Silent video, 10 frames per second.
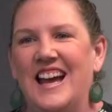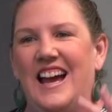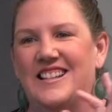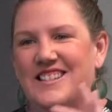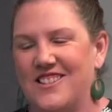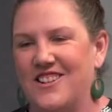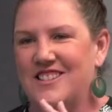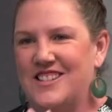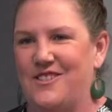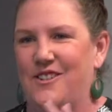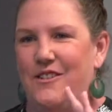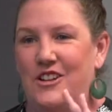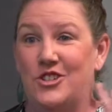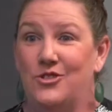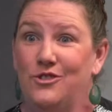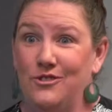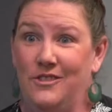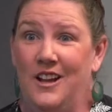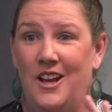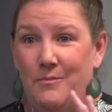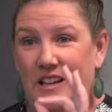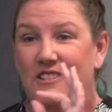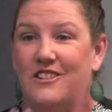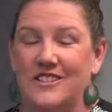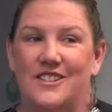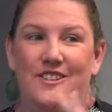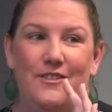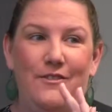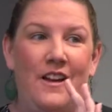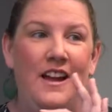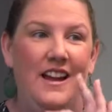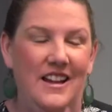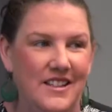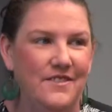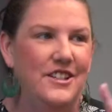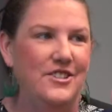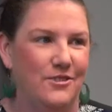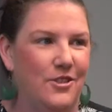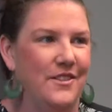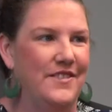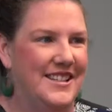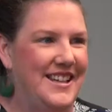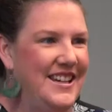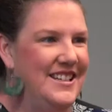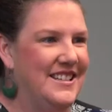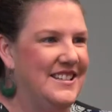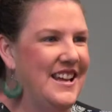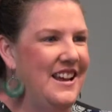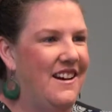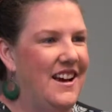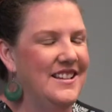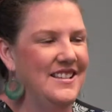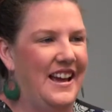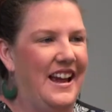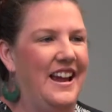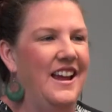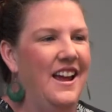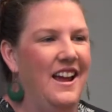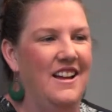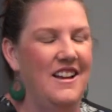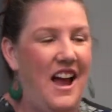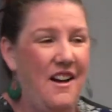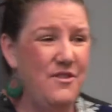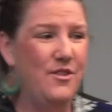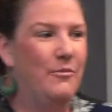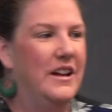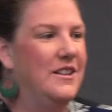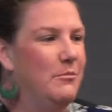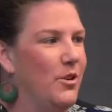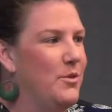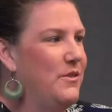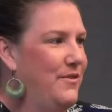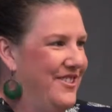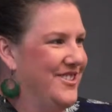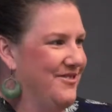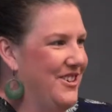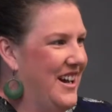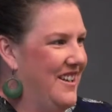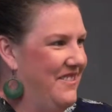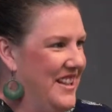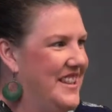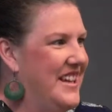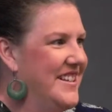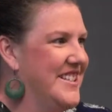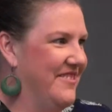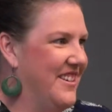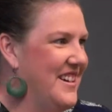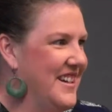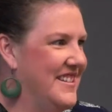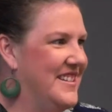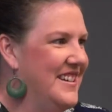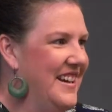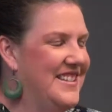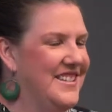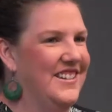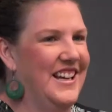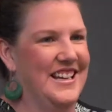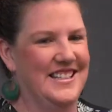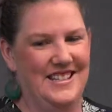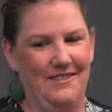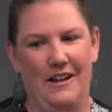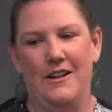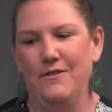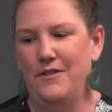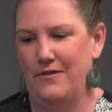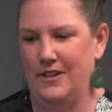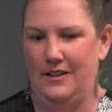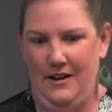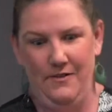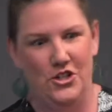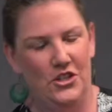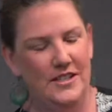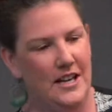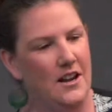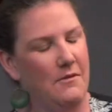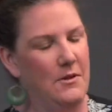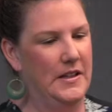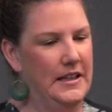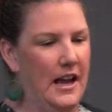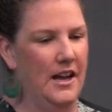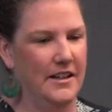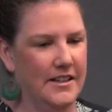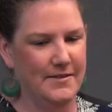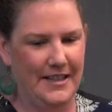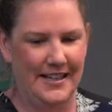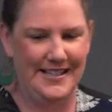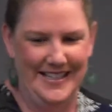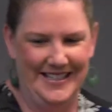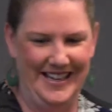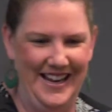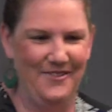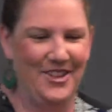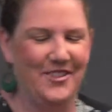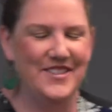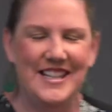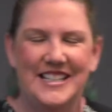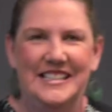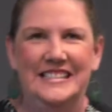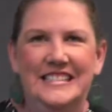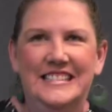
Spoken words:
It should be lots of individual conversations, and I say have them when the moment feels right, when things arise. It's not like every Tuesday night we're in the car, girls, we're going to sit down and have a conversation.